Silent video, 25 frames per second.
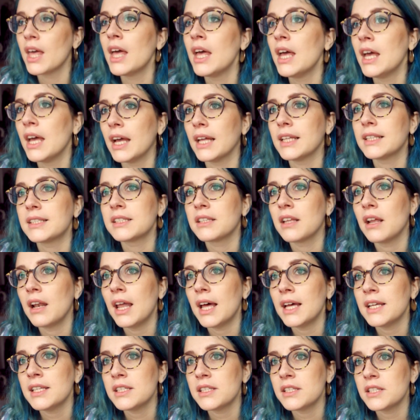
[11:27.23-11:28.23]
It's the
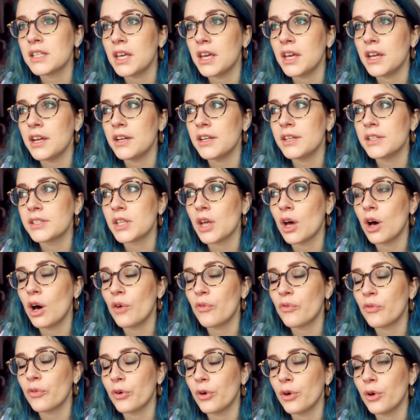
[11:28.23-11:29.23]
last years
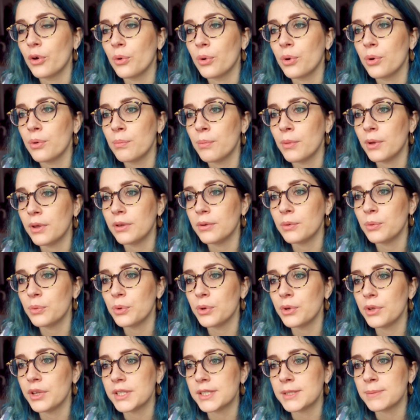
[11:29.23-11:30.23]
of a woman who
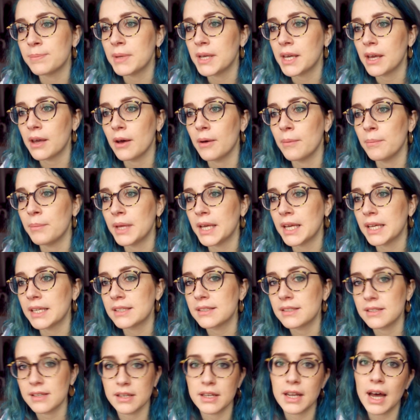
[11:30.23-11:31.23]
is becoming
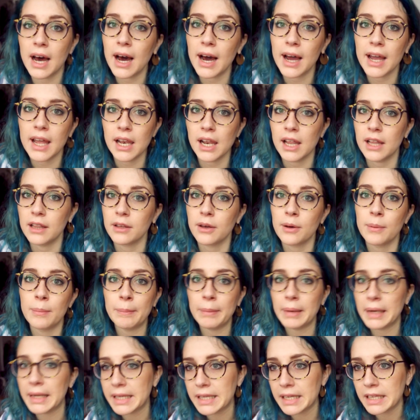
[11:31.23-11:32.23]
senile and
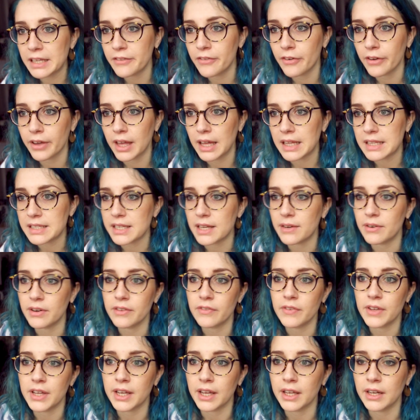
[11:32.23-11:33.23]
completely forgets
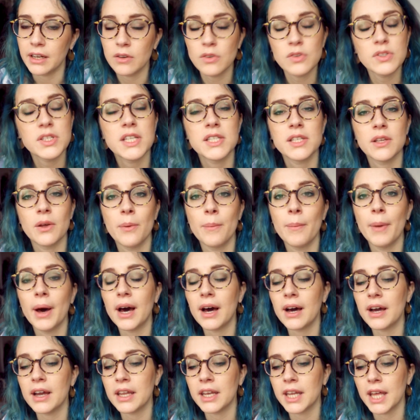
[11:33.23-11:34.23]
everything and loses her
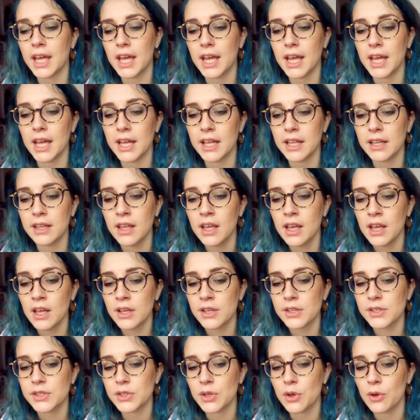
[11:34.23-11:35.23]
mind, and
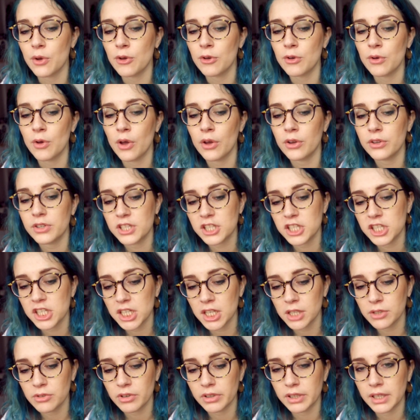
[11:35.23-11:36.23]
so her
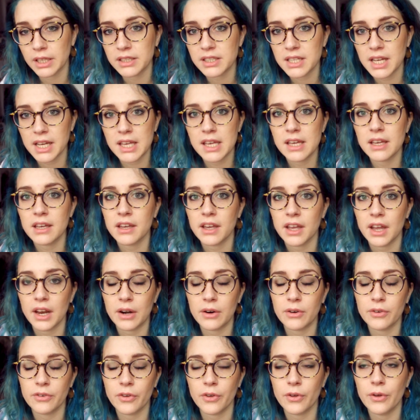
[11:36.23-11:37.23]
children are taking care
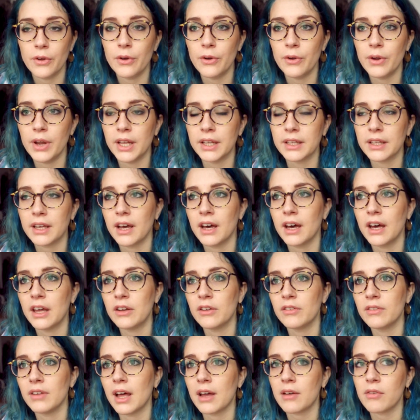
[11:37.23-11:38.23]
of her and kind
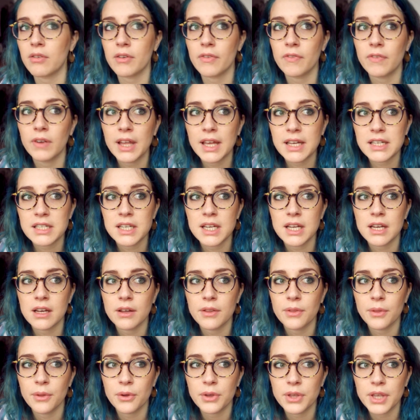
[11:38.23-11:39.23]
of like reflecting
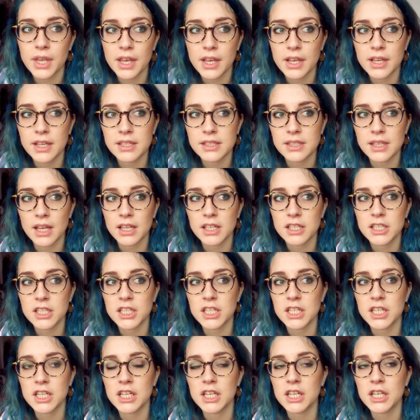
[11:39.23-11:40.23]
on the years that
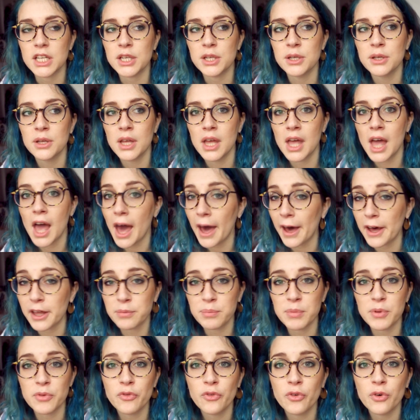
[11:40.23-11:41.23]
she had
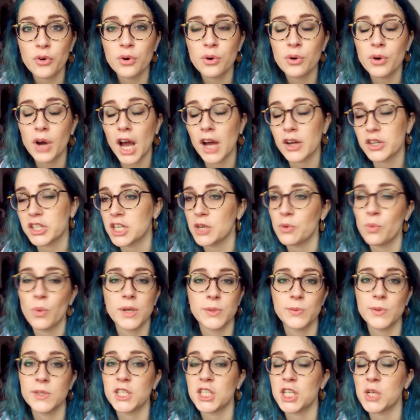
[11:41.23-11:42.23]
before, how she was
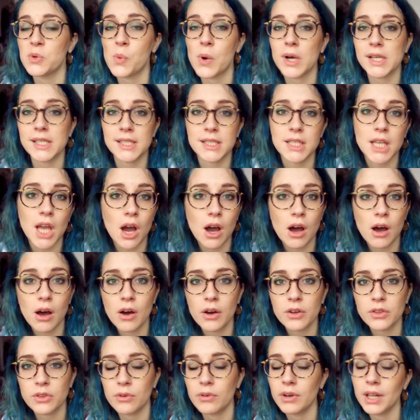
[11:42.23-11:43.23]
when she was
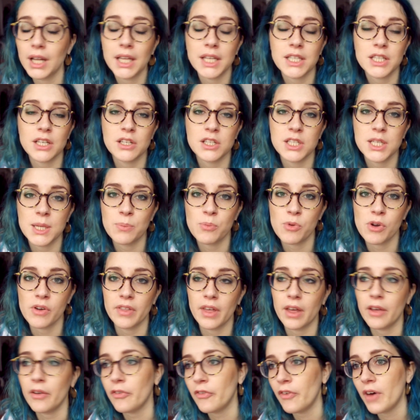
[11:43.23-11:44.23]
young, the relationship with
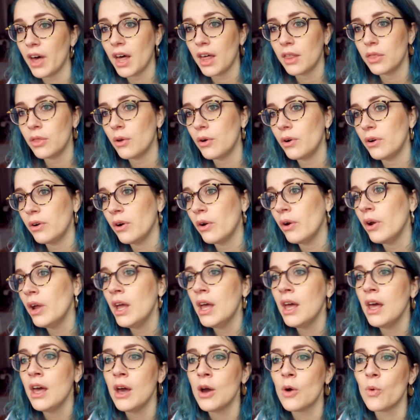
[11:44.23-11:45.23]
her father,
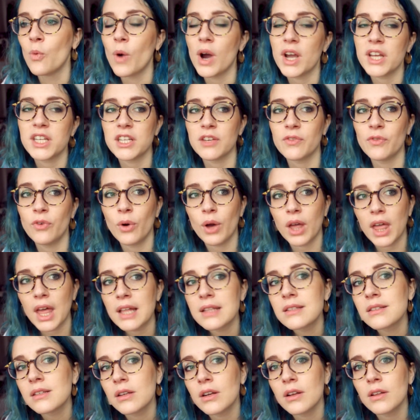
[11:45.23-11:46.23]
why she
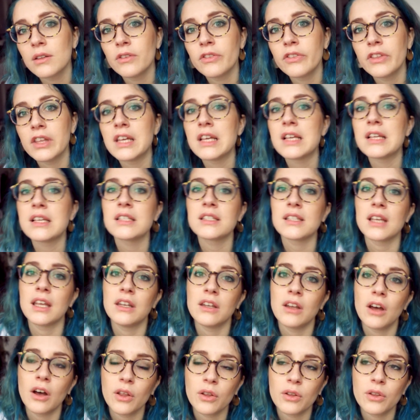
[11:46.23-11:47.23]
forgets certain things and
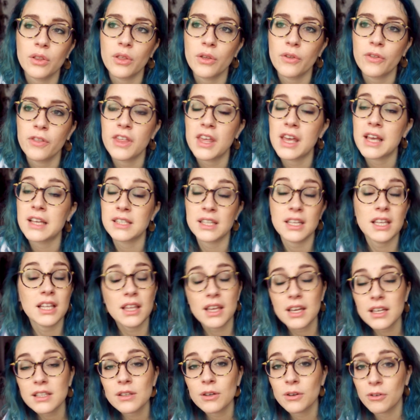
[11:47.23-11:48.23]
not other things. It
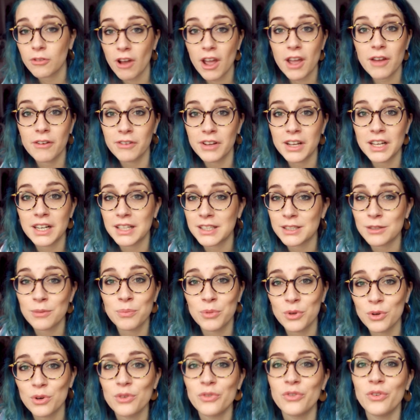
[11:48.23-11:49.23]
is a great read, it's a
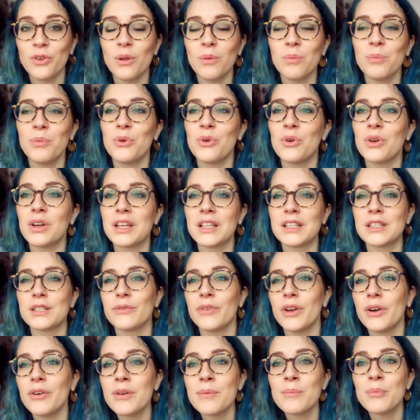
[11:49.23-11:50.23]
beautiful book, it's
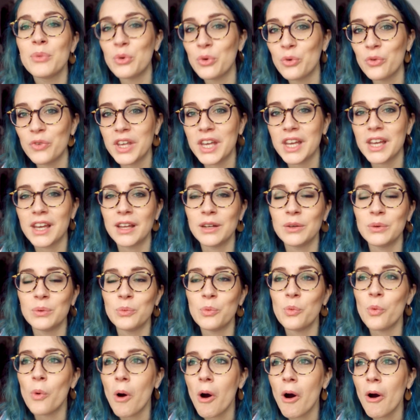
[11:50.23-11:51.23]
very moving
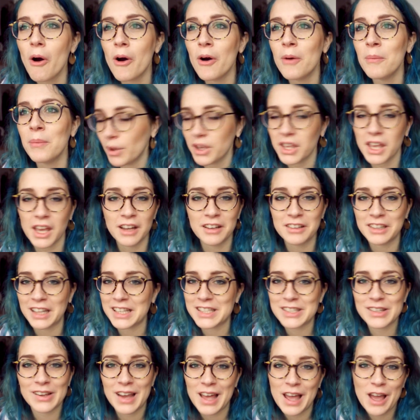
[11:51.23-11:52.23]
and warm, and yeah,
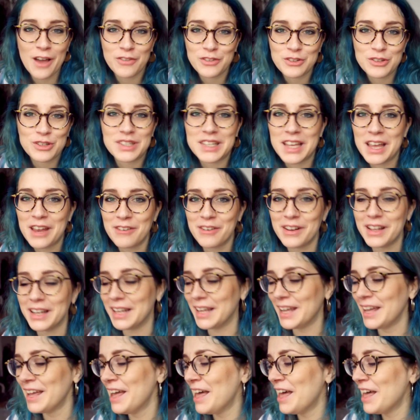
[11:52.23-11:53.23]
that's all I have to say
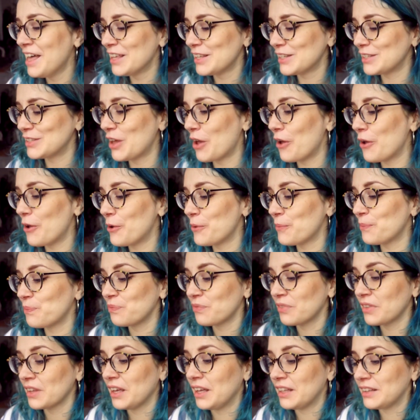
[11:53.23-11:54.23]
really. So
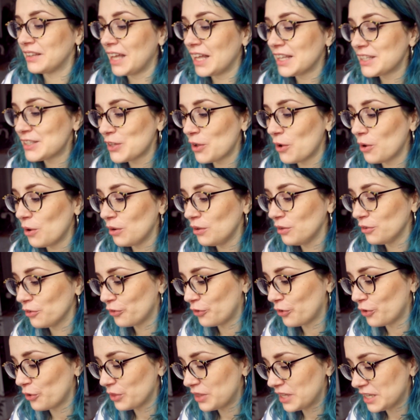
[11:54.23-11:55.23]
that's all
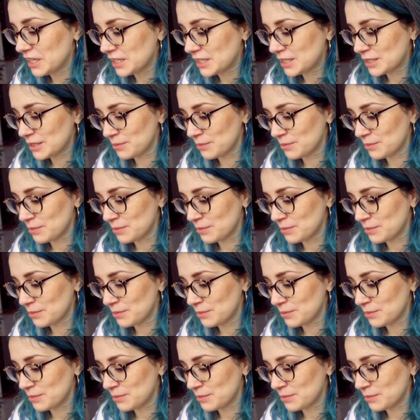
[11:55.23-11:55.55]
for this